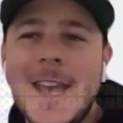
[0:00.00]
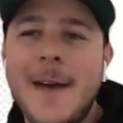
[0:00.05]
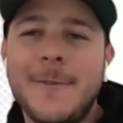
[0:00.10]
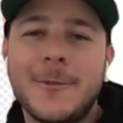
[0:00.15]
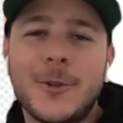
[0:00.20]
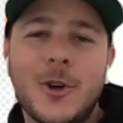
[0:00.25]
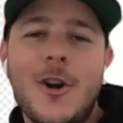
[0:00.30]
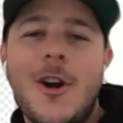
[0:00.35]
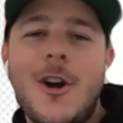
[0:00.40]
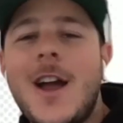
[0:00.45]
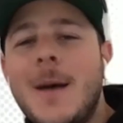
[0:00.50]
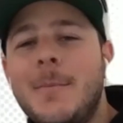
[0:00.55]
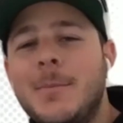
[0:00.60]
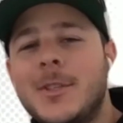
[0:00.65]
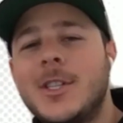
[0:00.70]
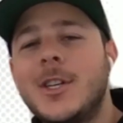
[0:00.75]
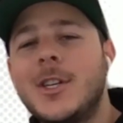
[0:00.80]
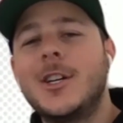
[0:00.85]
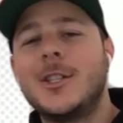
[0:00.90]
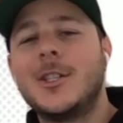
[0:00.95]
after our
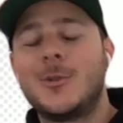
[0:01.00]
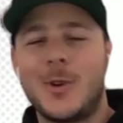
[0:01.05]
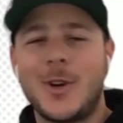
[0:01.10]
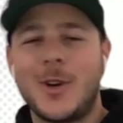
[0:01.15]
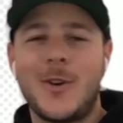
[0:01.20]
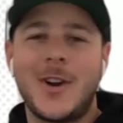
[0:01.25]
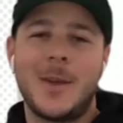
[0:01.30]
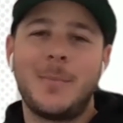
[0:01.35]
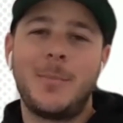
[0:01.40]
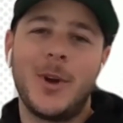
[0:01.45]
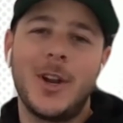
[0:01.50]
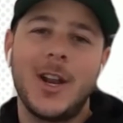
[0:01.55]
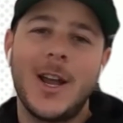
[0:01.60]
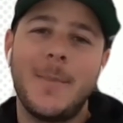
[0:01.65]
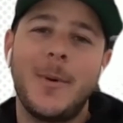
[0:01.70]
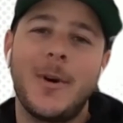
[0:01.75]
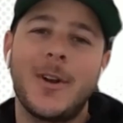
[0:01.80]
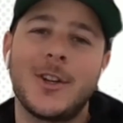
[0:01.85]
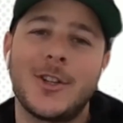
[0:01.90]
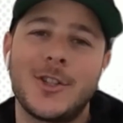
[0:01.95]
episodes, we're going to put
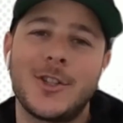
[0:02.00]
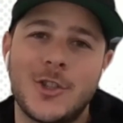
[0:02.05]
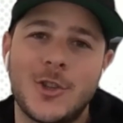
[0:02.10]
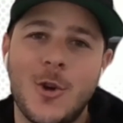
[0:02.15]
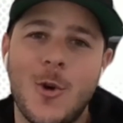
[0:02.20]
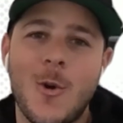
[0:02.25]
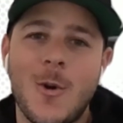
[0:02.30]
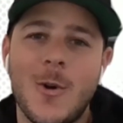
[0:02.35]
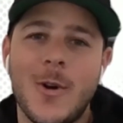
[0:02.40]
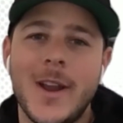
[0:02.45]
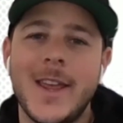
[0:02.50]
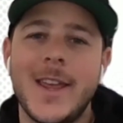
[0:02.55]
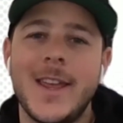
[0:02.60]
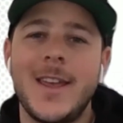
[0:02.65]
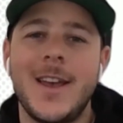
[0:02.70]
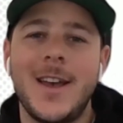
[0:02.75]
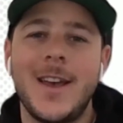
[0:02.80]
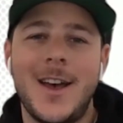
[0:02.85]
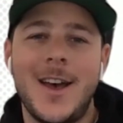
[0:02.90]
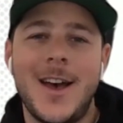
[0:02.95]
up on our
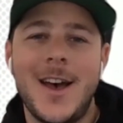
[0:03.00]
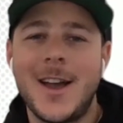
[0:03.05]
story